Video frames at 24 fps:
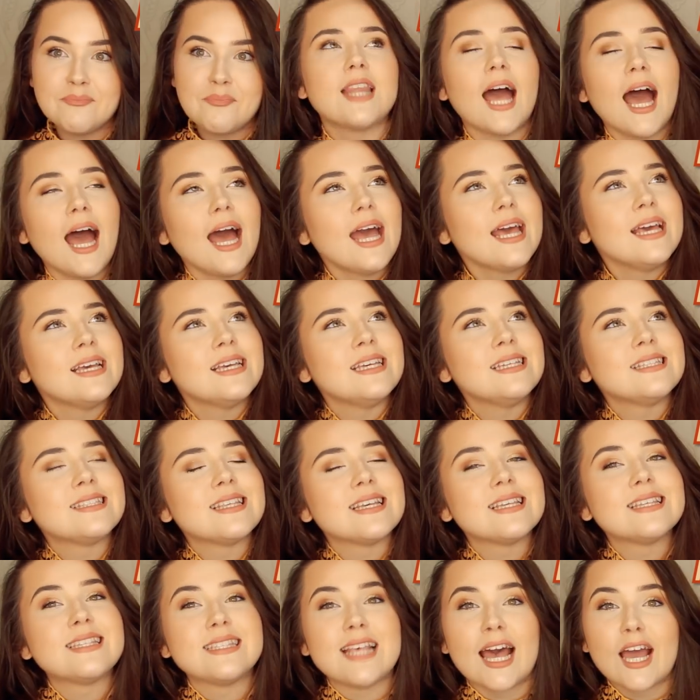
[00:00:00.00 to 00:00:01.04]
That is
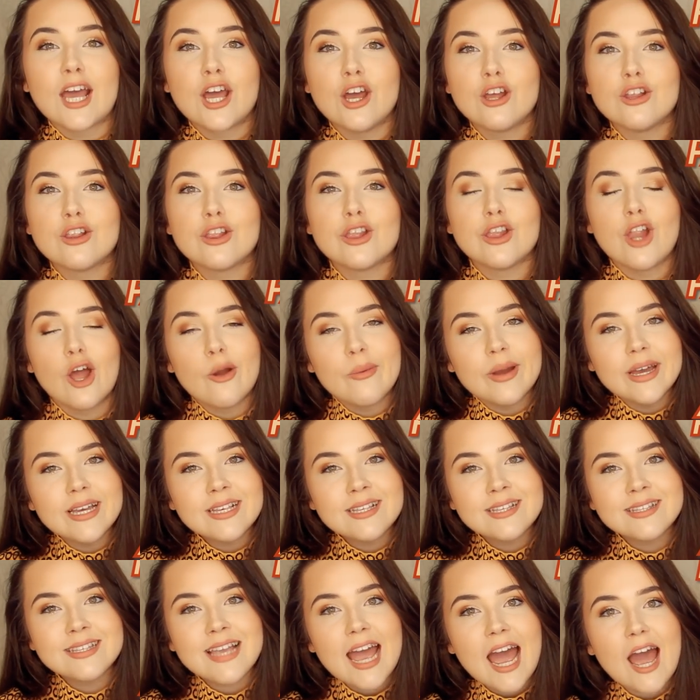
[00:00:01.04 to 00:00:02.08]
the second
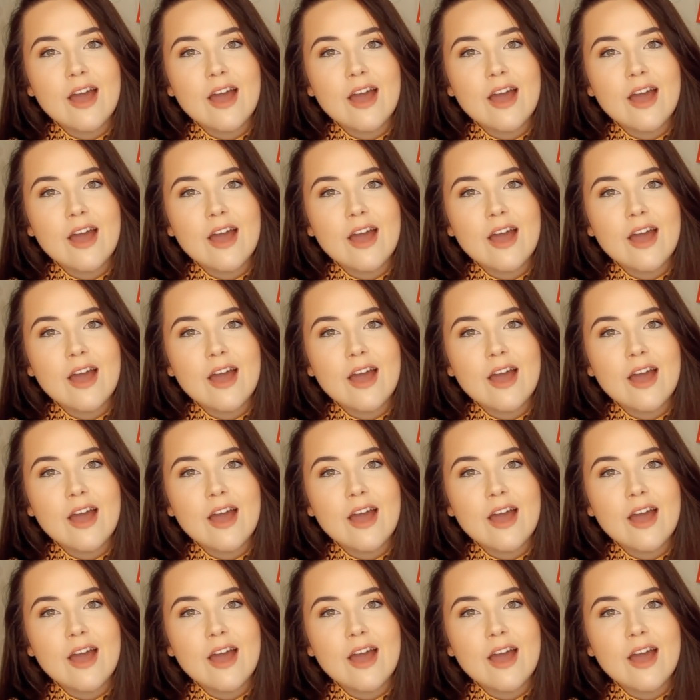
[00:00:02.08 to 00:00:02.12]
lowest